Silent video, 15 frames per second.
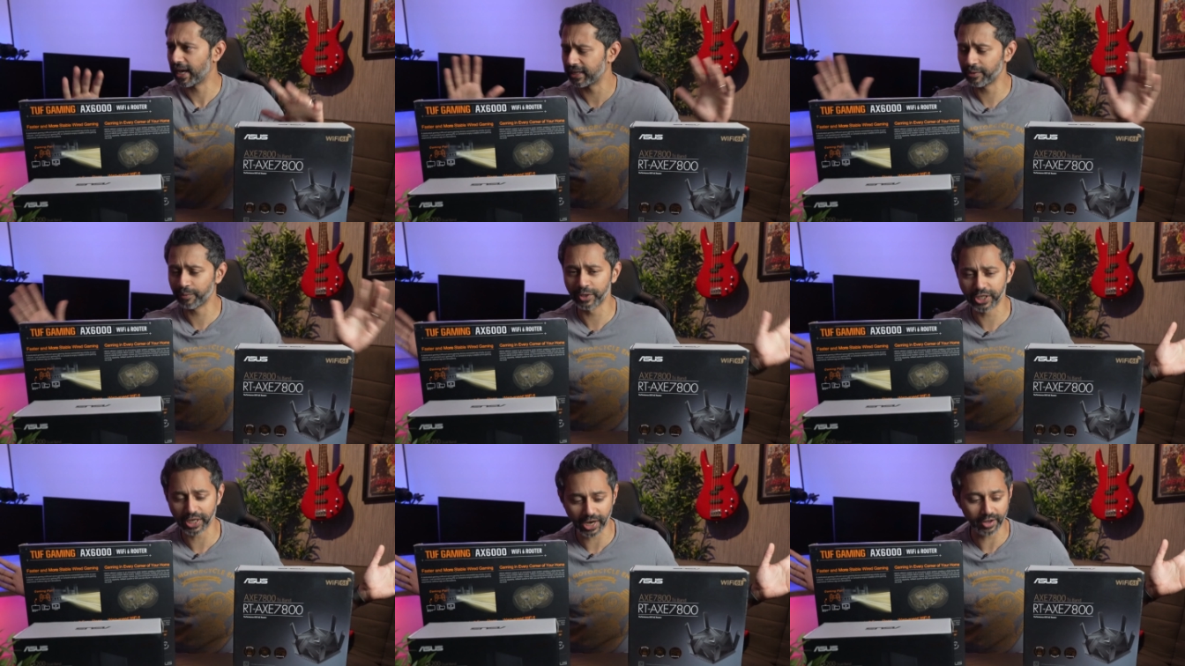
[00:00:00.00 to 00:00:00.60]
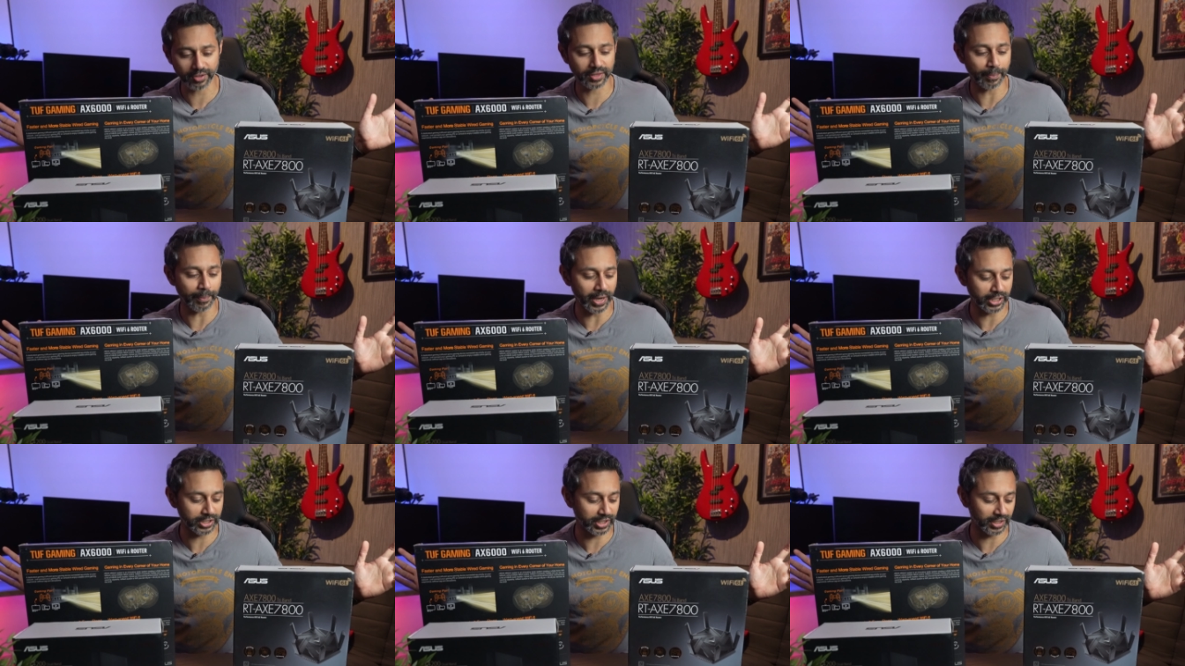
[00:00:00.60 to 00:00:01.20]
And then we'll check out the
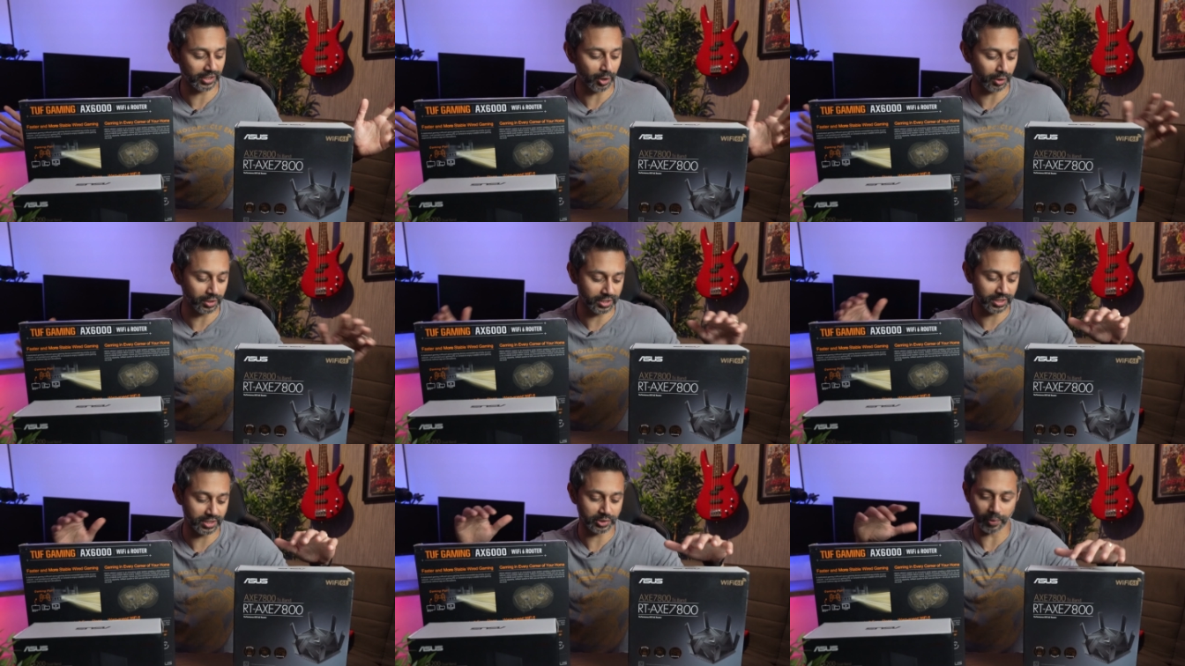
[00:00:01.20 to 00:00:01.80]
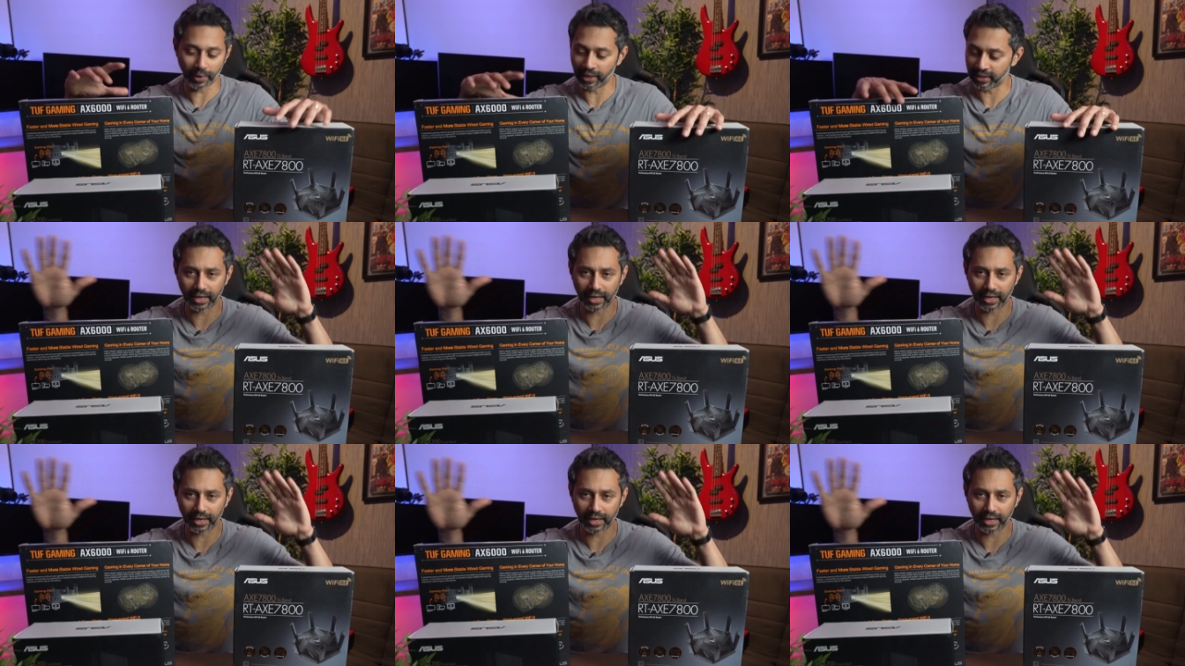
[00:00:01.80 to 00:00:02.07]
mesh technology as well